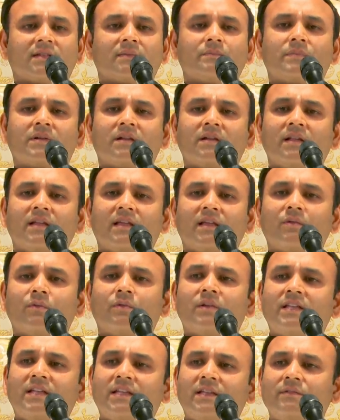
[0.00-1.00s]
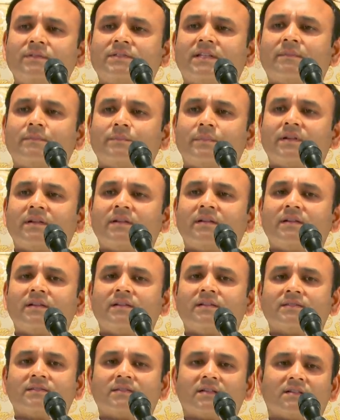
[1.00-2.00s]
Temporary can only give
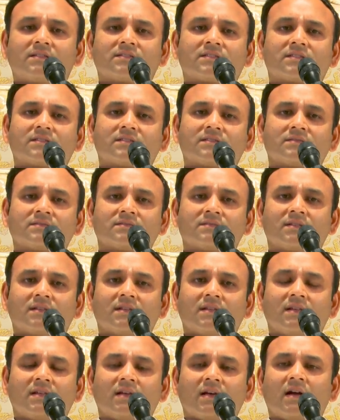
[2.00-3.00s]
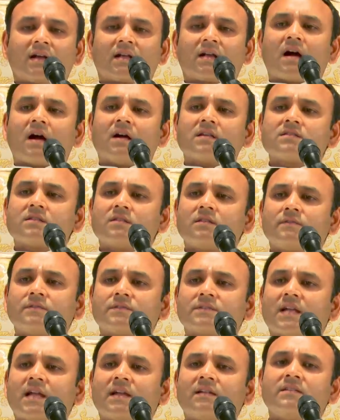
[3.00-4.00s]
temporary results. A castle
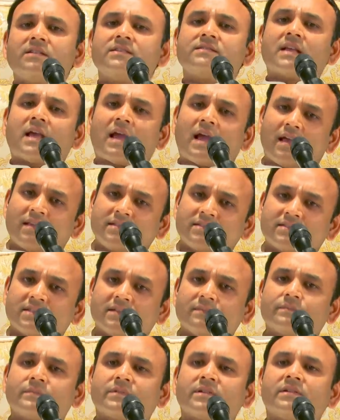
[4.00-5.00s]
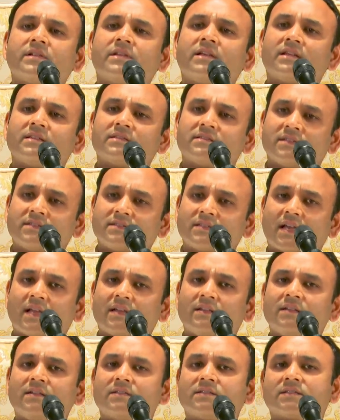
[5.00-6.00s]
of sand is as temporary as the
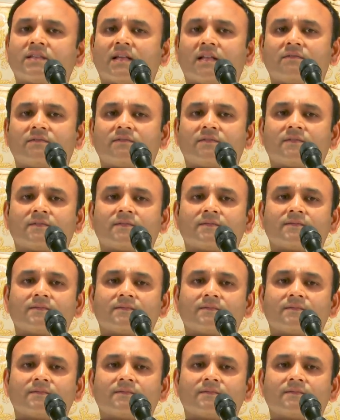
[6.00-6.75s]
sand itself.